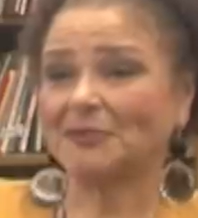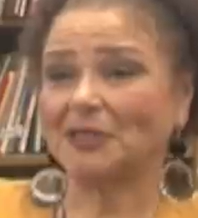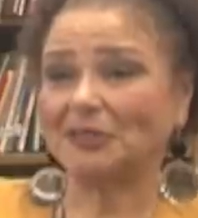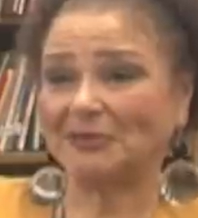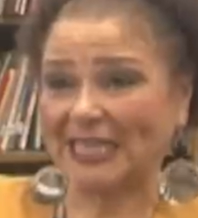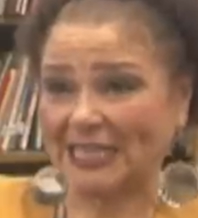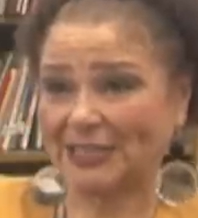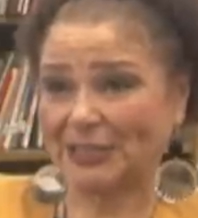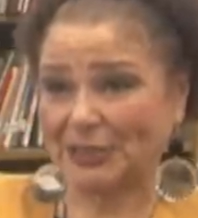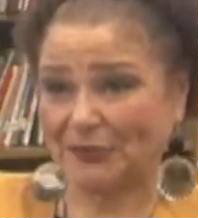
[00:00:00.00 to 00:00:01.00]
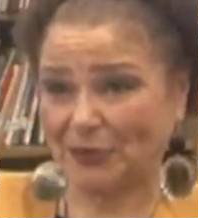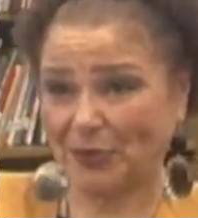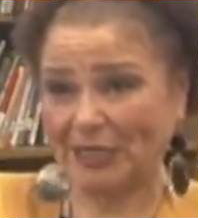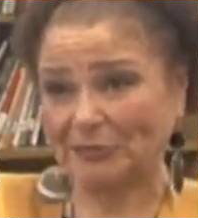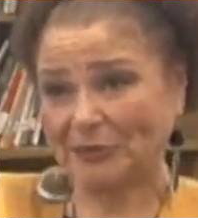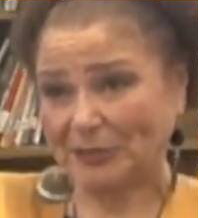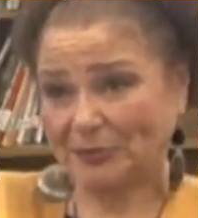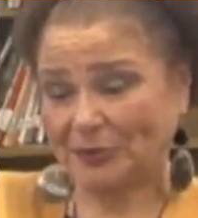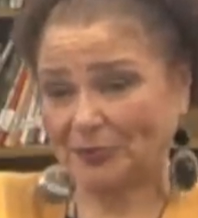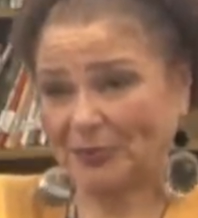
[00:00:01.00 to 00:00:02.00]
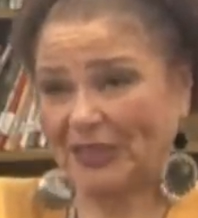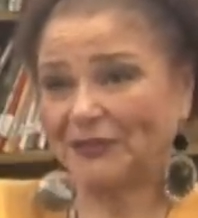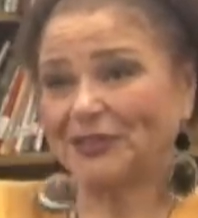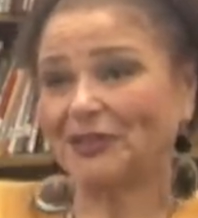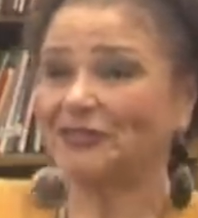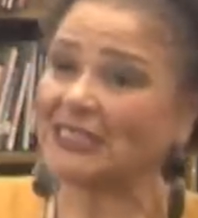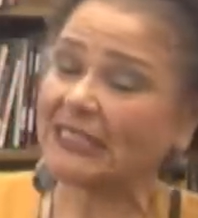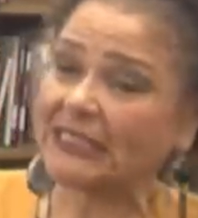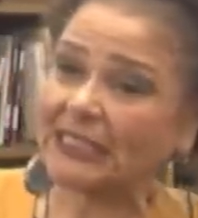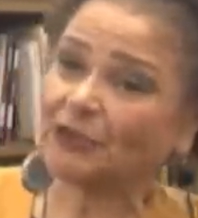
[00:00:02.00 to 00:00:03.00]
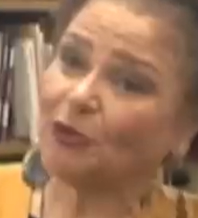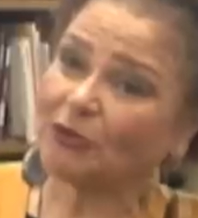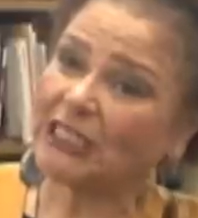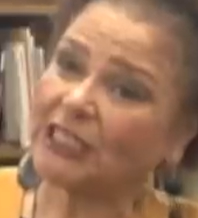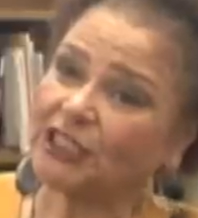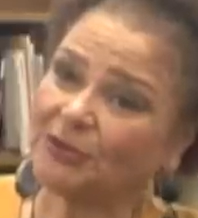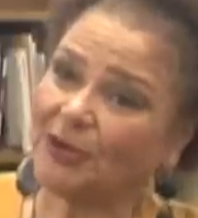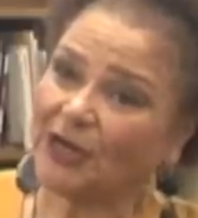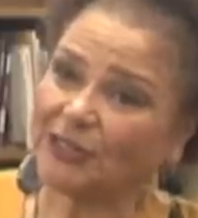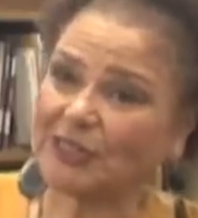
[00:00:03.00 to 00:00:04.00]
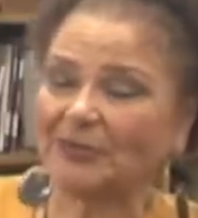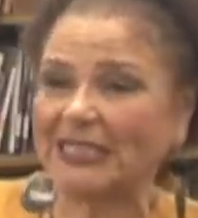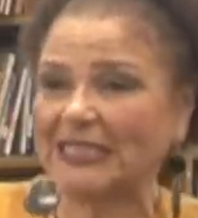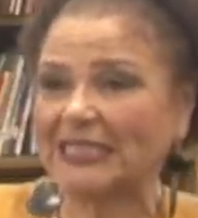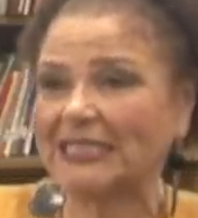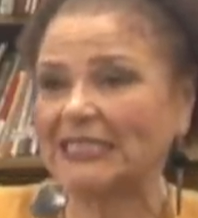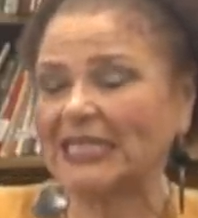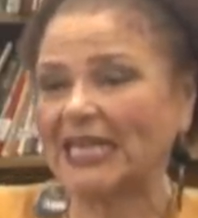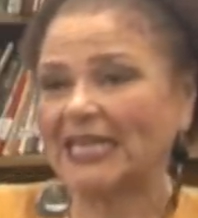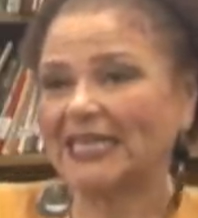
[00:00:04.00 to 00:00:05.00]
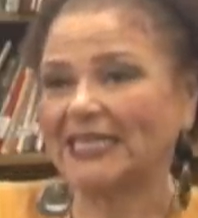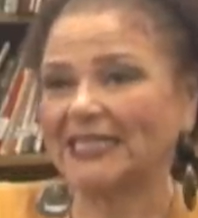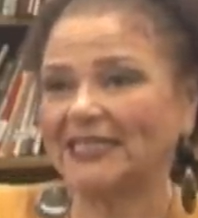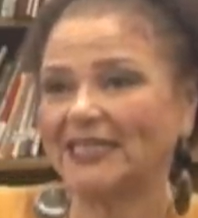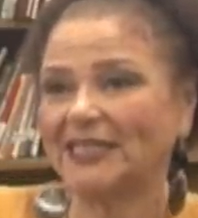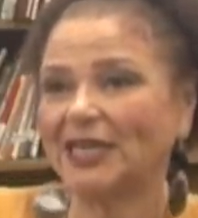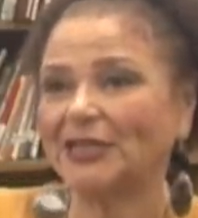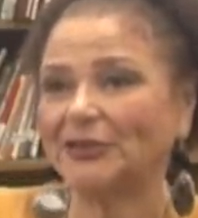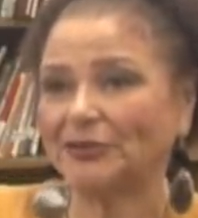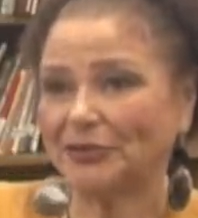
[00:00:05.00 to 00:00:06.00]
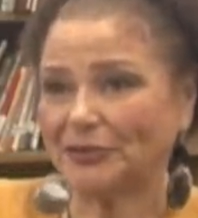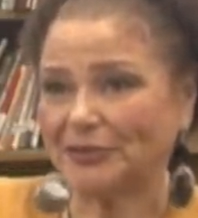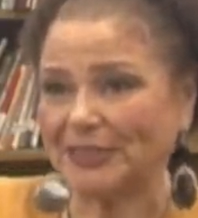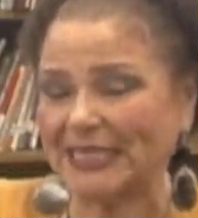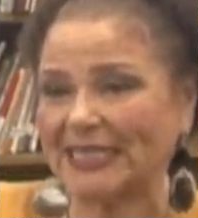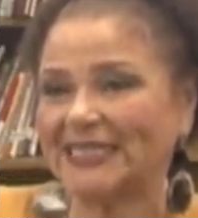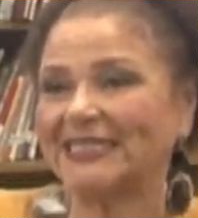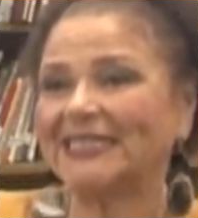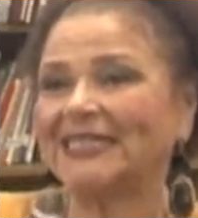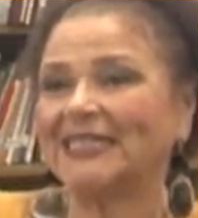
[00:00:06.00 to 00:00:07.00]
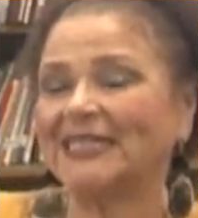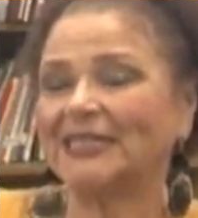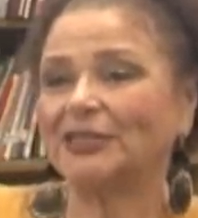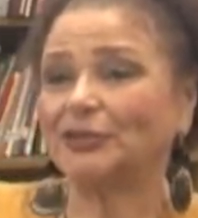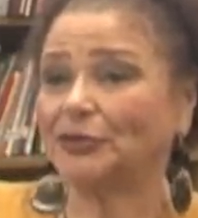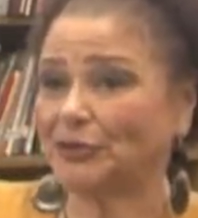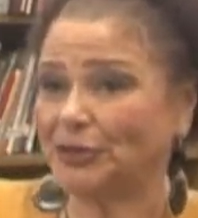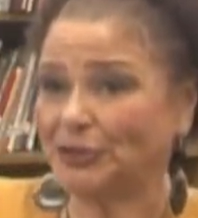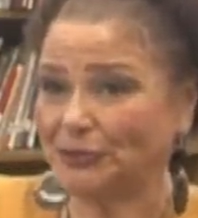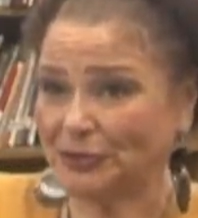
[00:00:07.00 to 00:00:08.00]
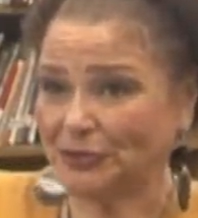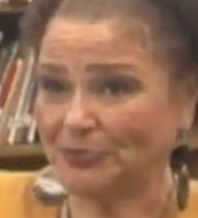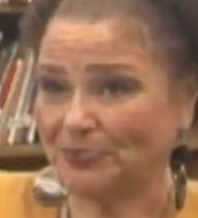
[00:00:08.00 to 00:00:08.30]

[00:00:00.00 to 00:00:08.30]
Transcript: Multiplication is for White People. If you notice, it's in quotation marks because a young girl said to her tutor,